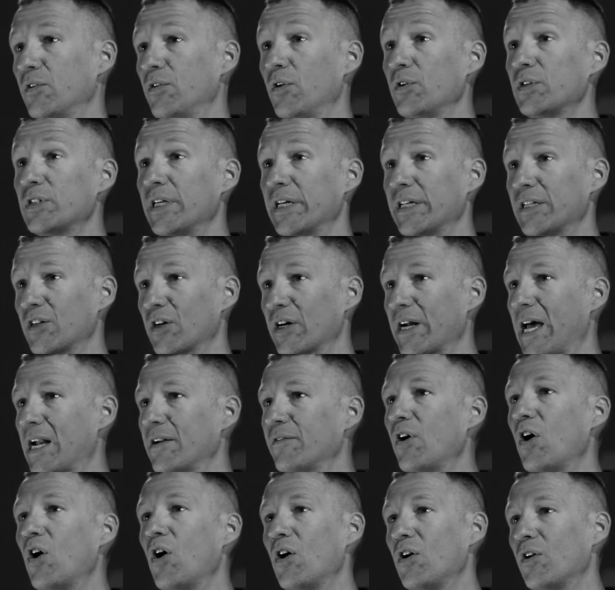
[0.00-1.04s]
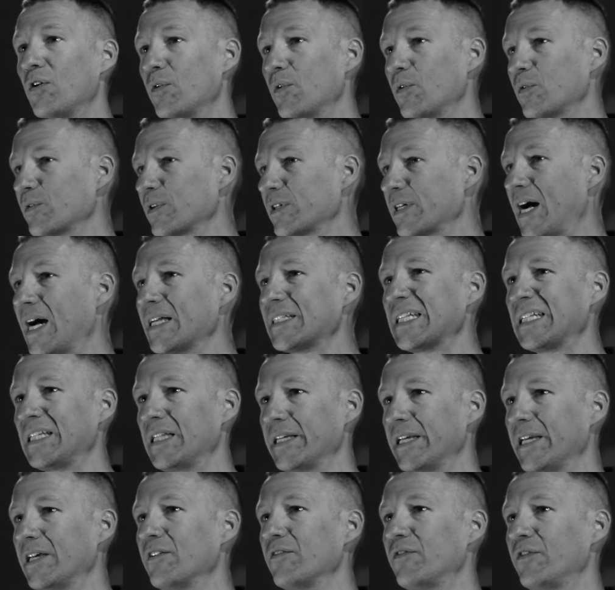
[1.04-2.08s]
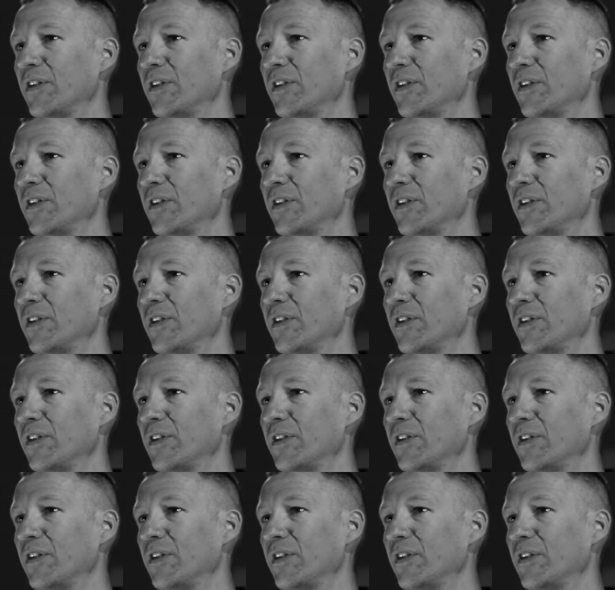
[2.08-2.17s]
So those things are kind of all constantly in